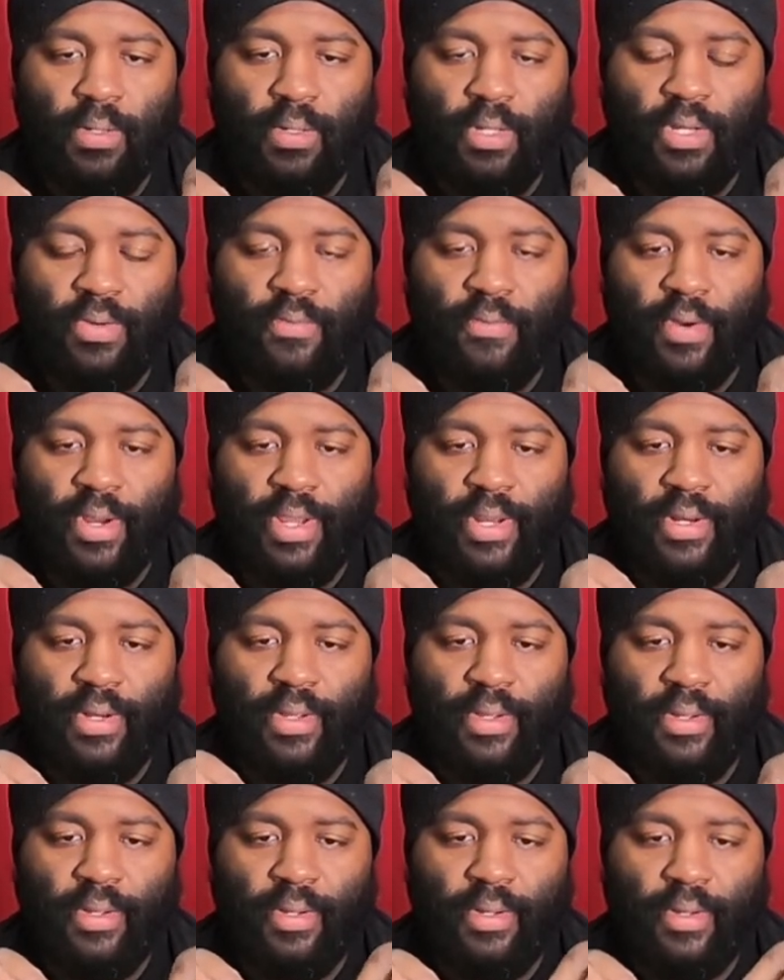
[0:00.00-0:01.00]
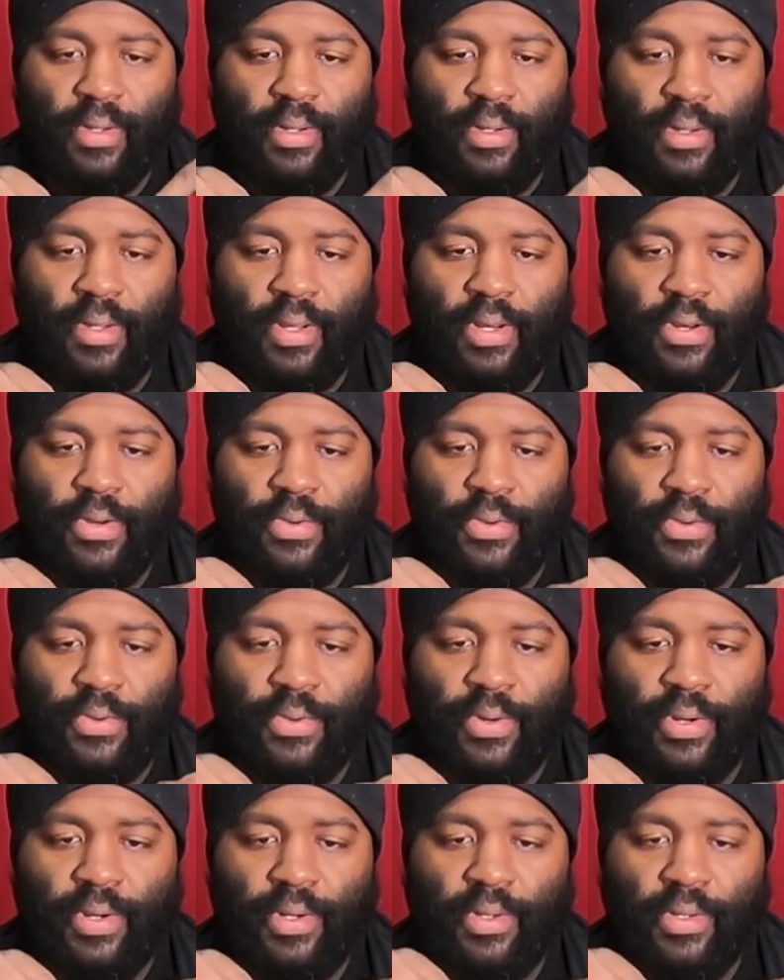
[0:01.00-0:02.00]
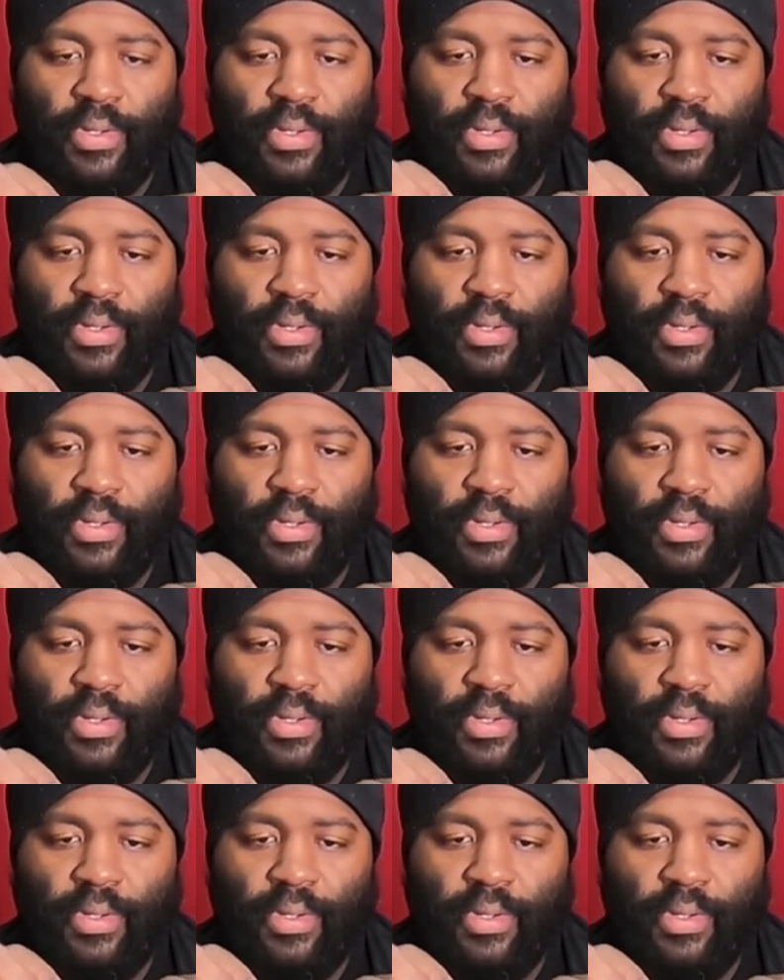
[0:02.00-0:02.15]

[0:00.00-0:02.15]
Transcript: It rained in New York.